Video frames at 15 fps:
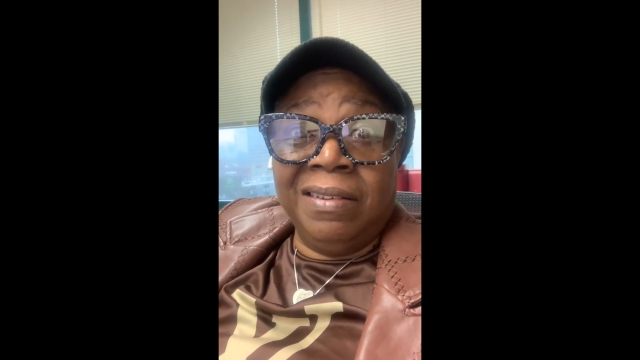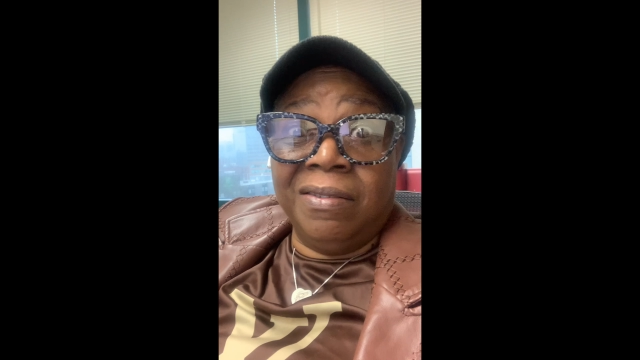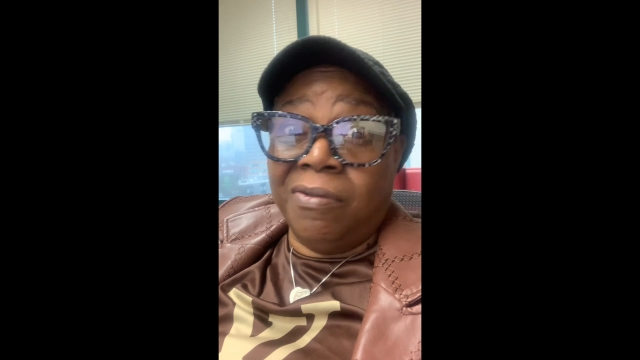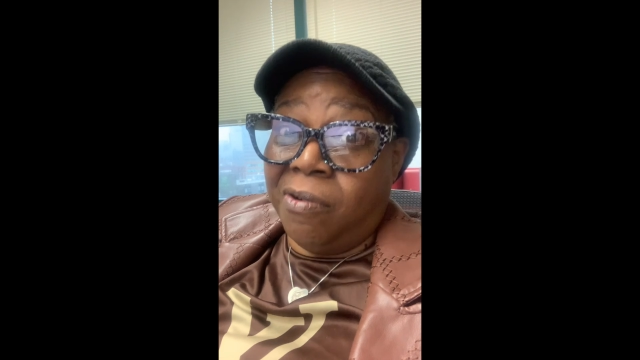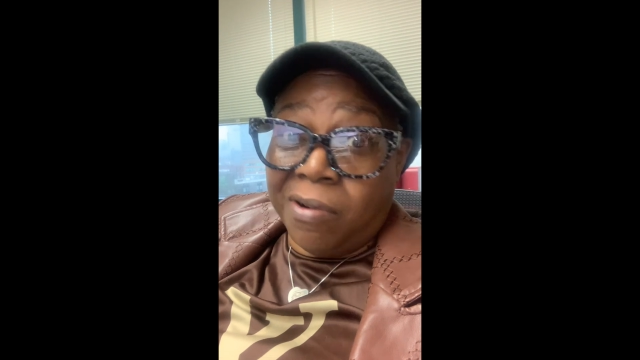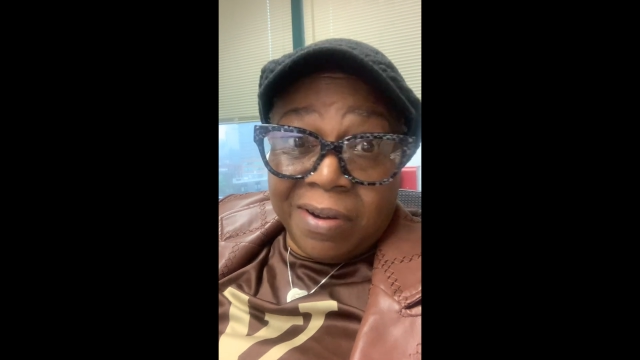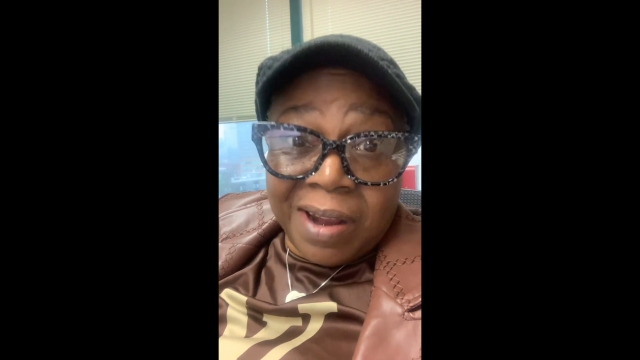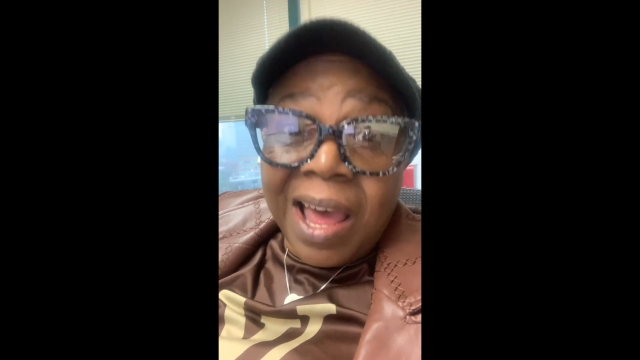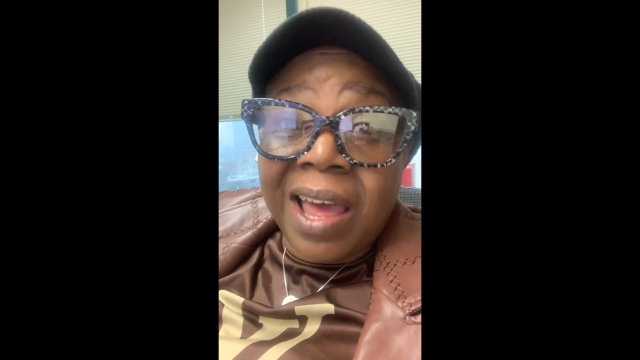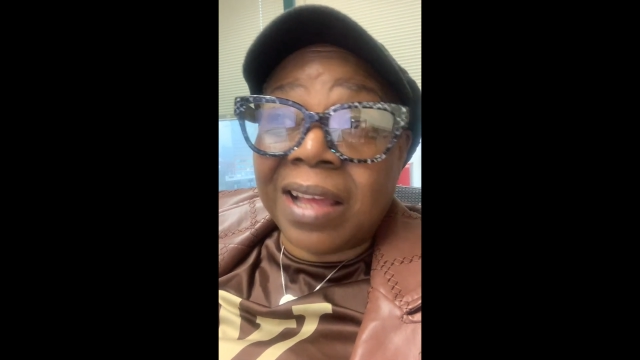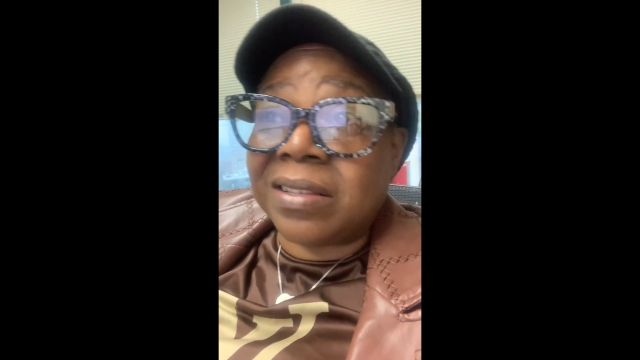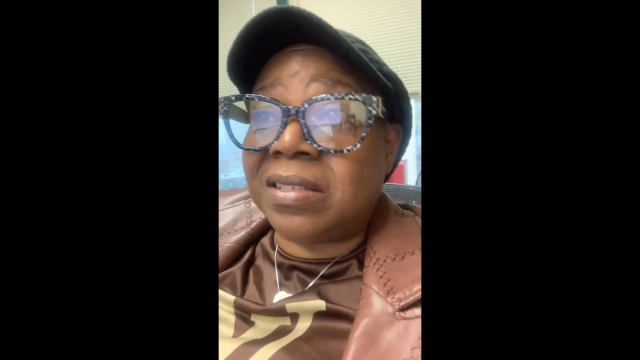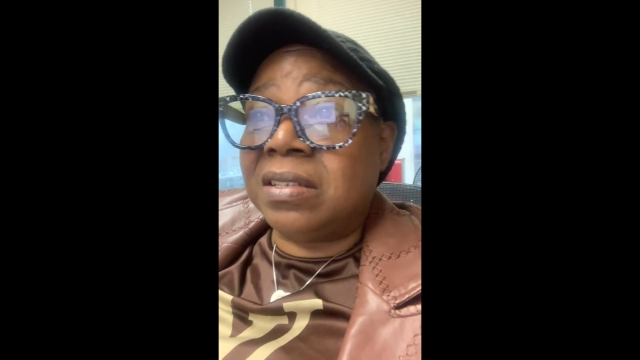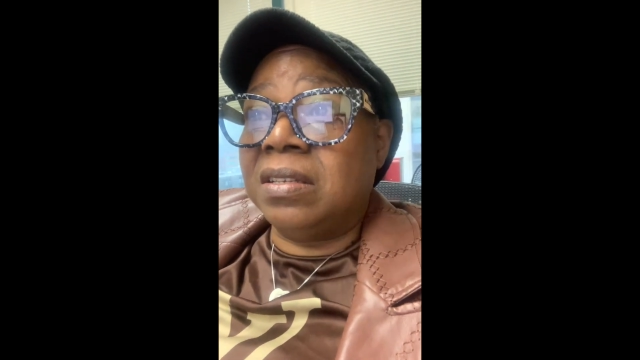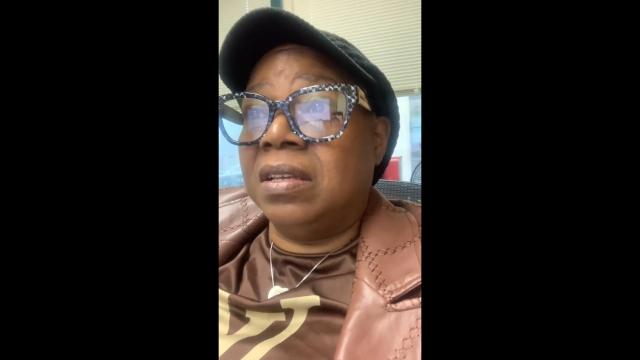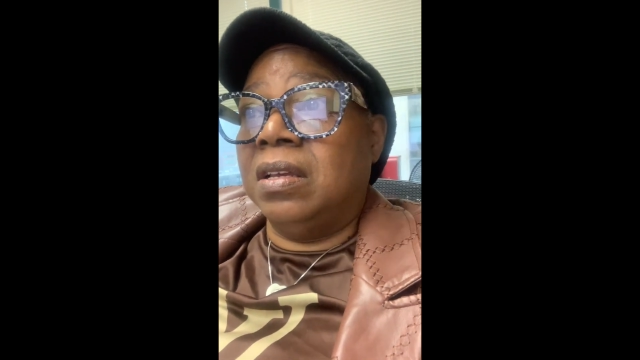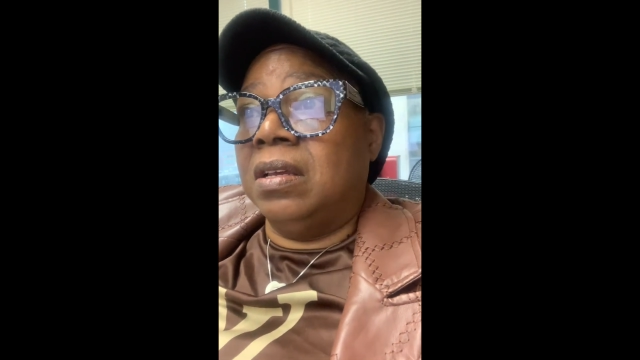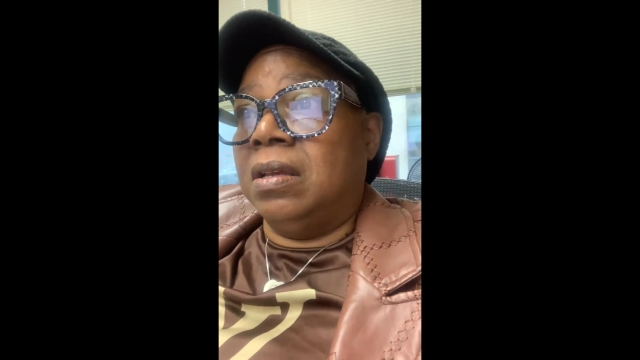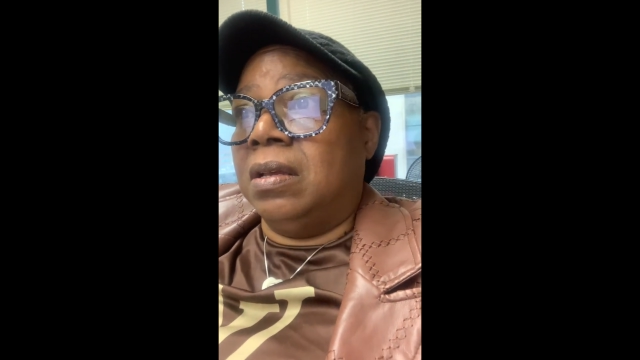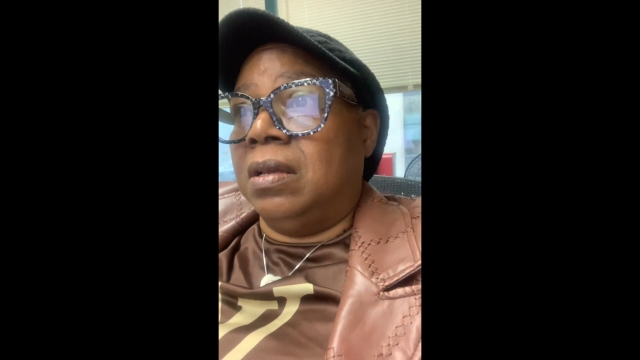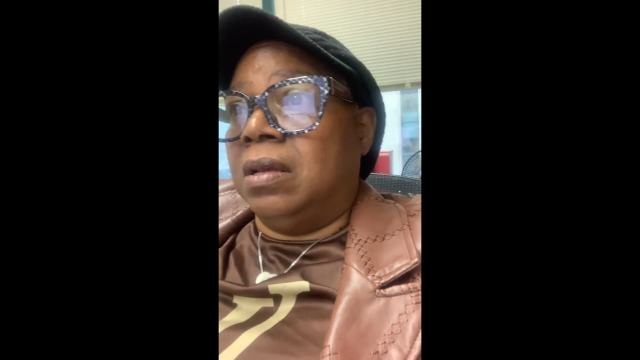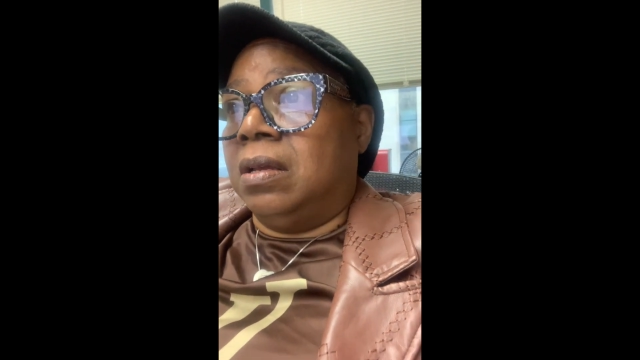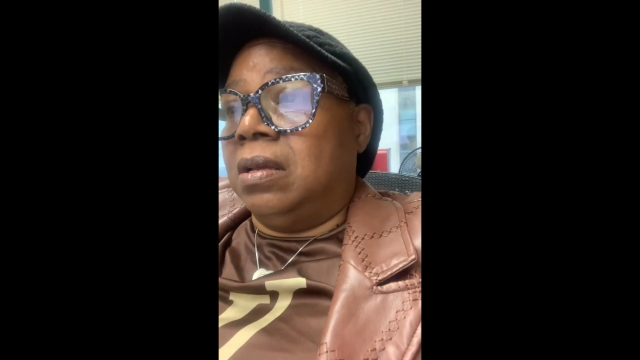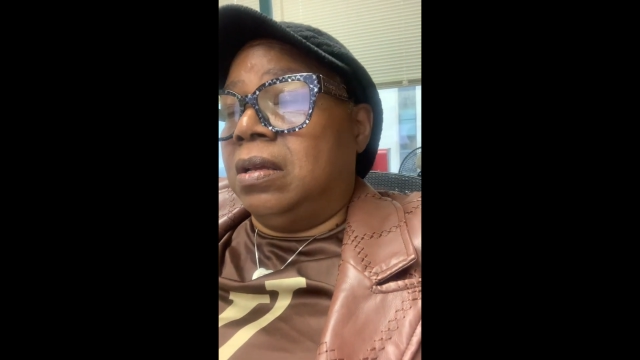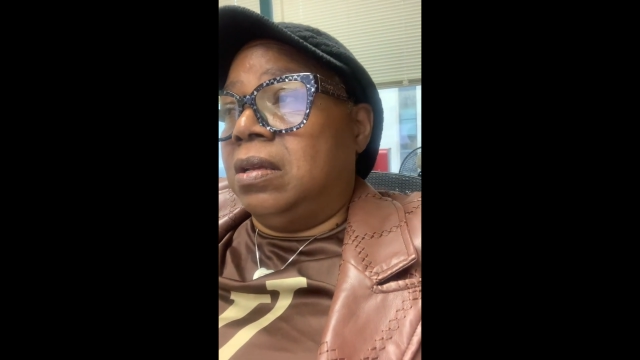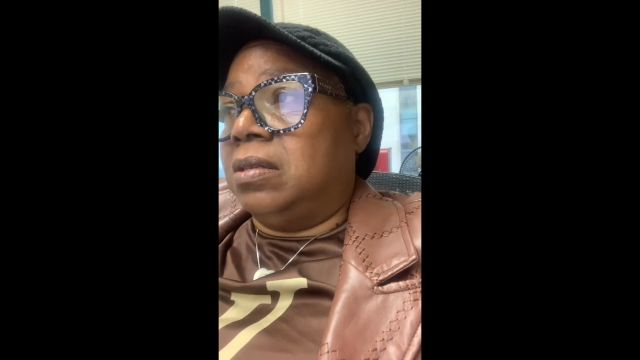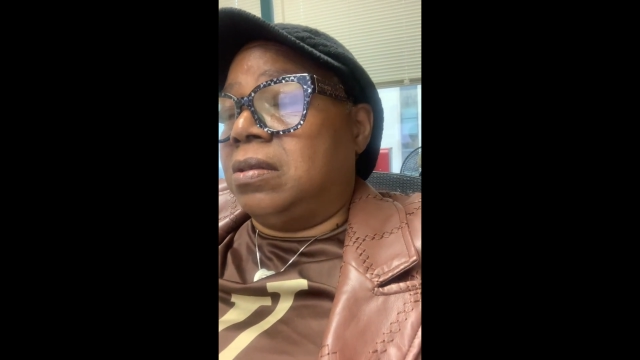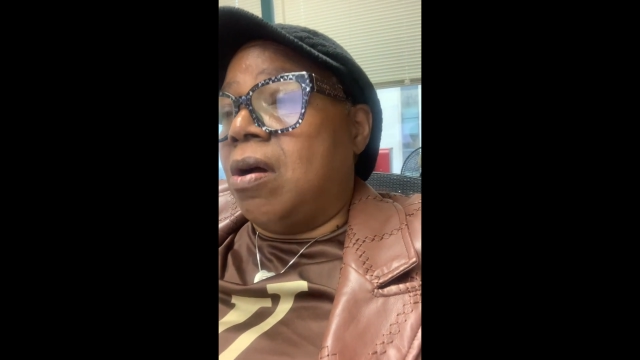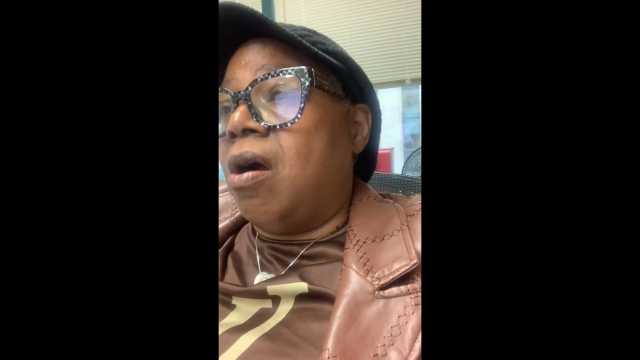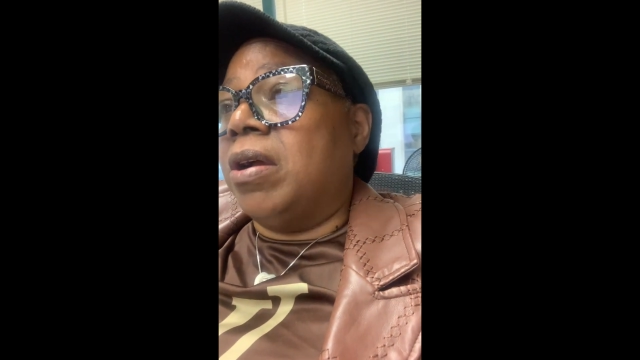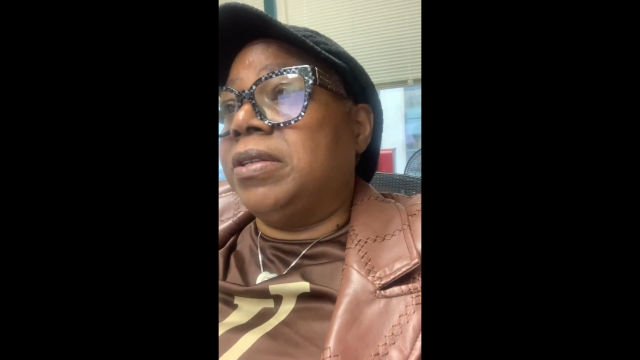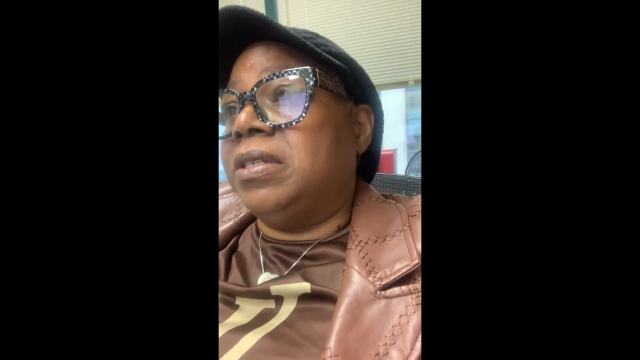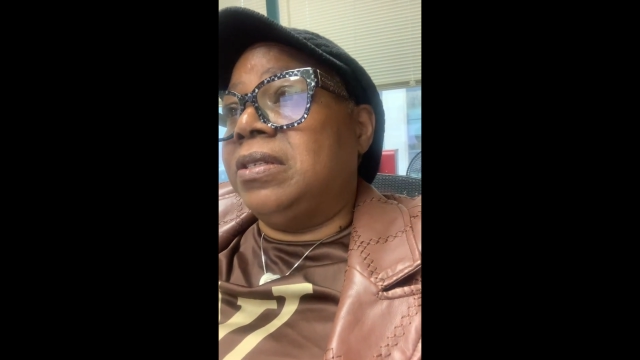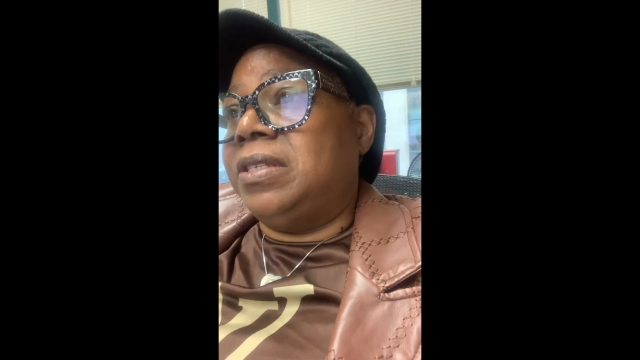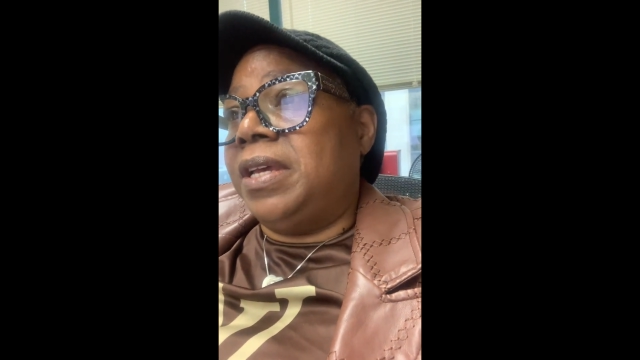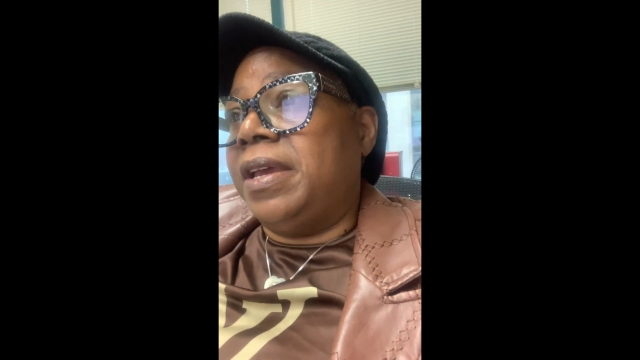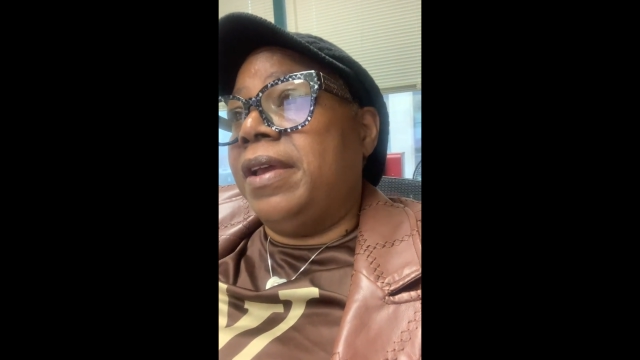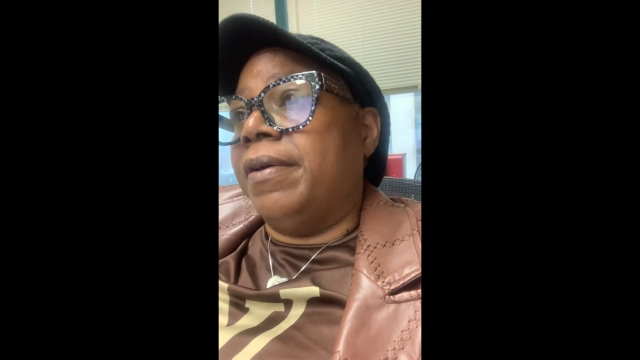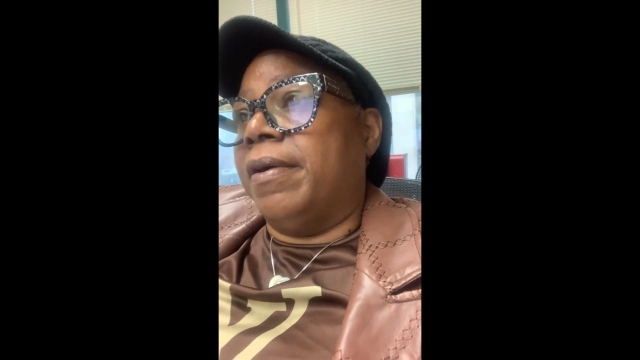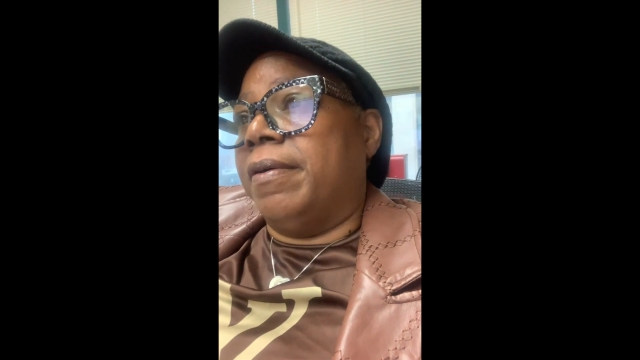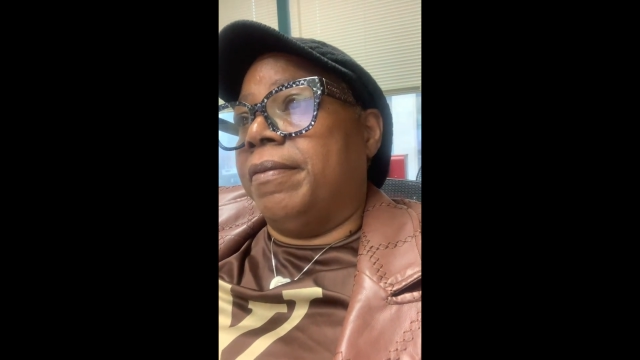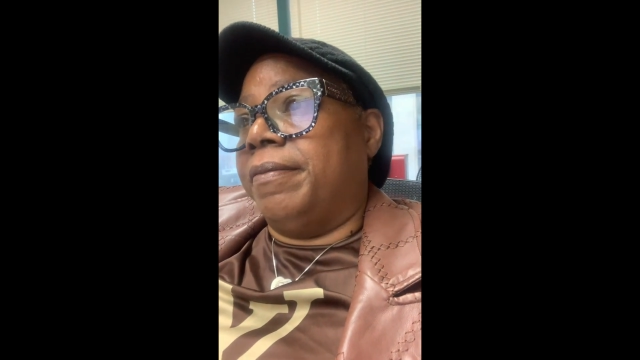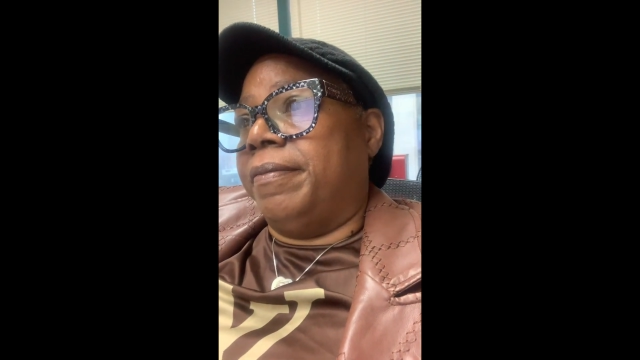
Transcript: or not? It's hard to tell.